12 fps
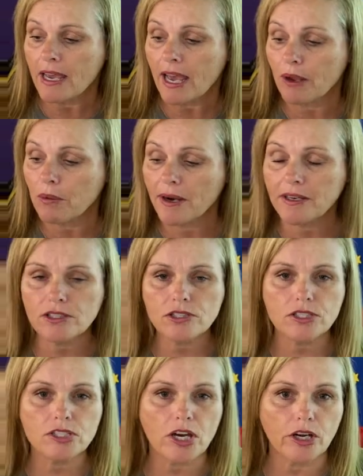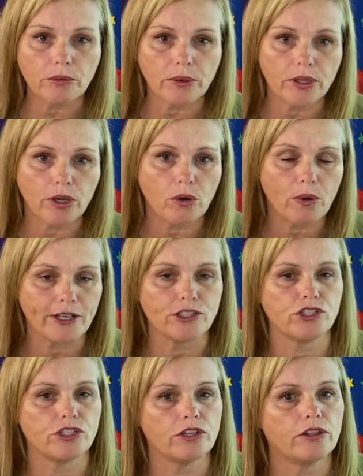I want to start with a
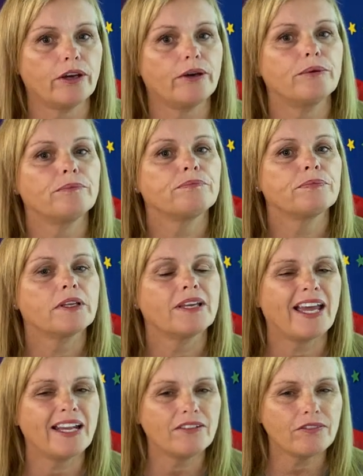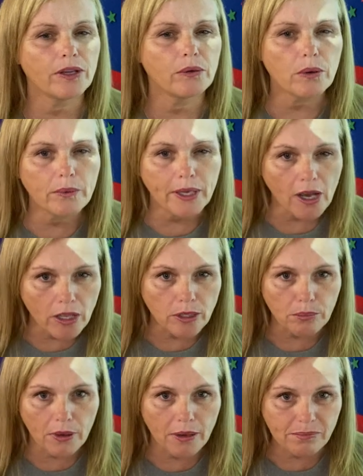question though, kind of like what we call a
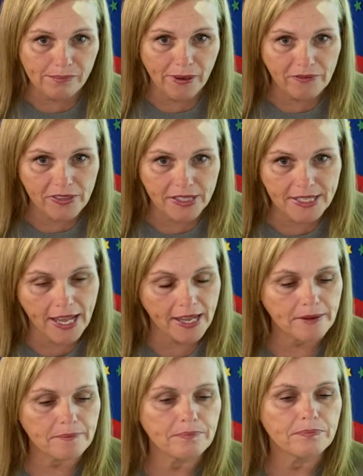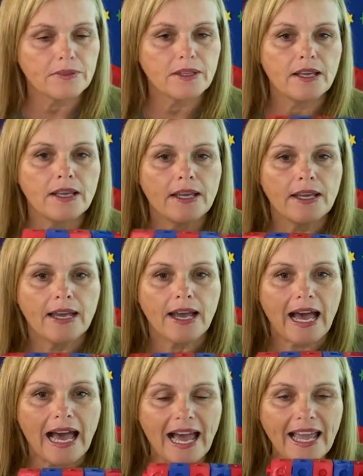problem of the day.
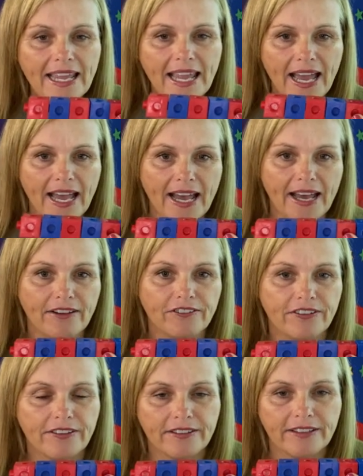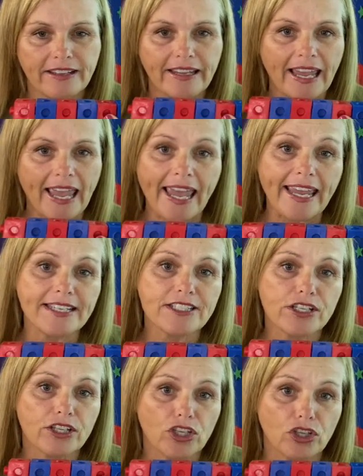I have
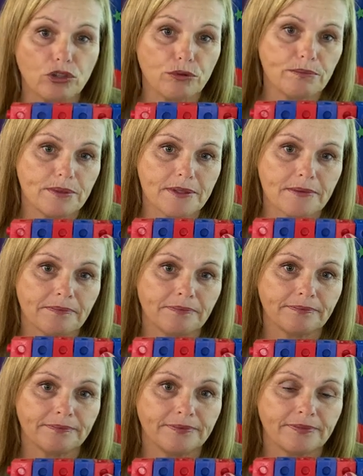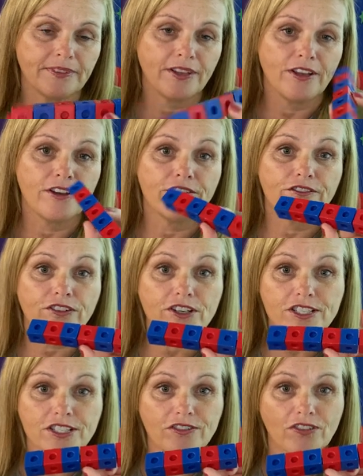eight cubes.
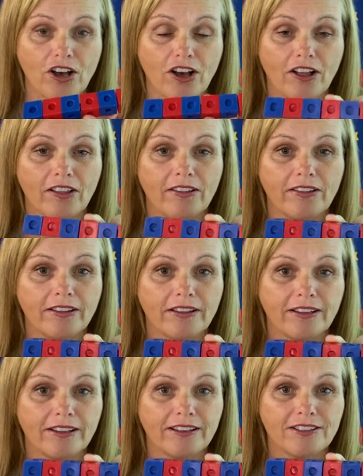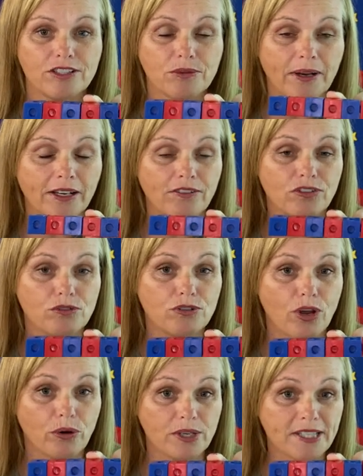First of all, do any of you
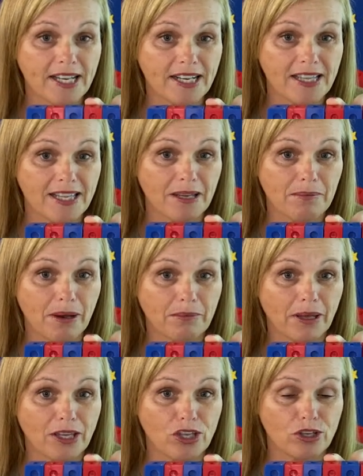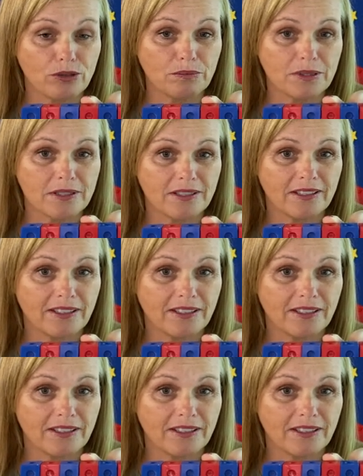notice anything about my cubes?